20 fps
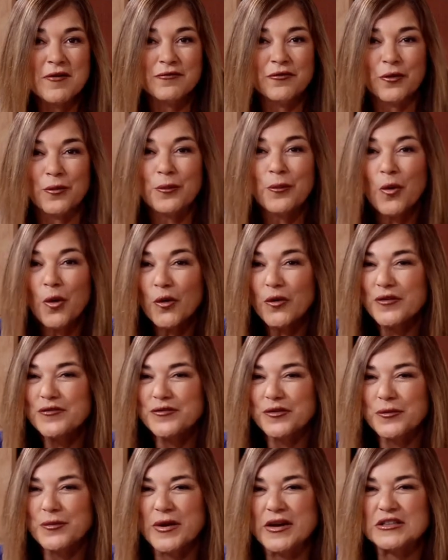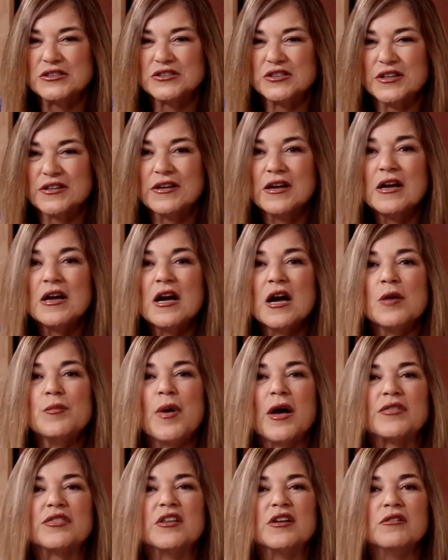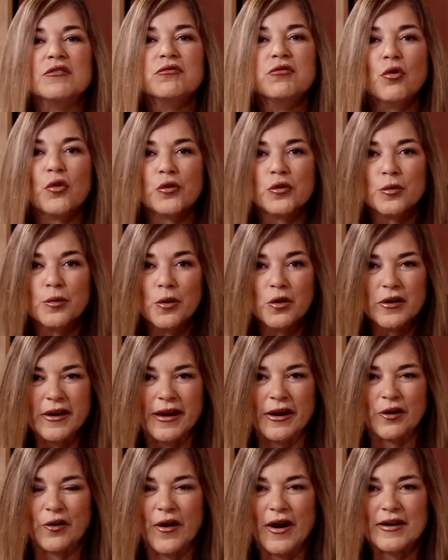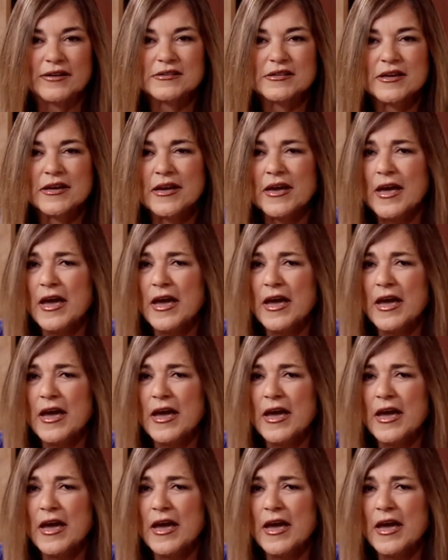for more information about the Affordable Care Act.